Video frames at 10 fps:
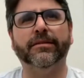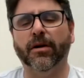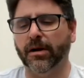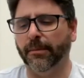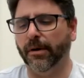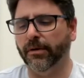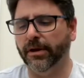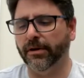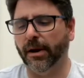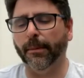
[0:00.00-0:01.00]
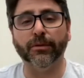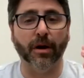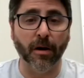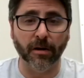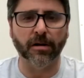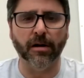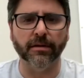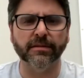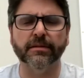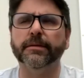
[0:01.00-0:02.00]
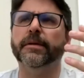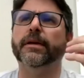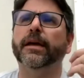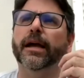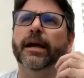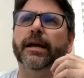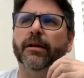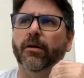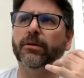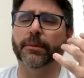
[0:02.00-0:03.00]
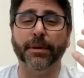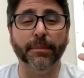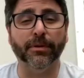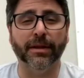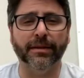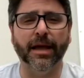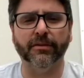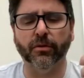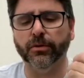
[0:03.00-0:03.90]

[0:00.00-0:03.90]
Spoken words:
talk about here about the Holocaust and all the people that die.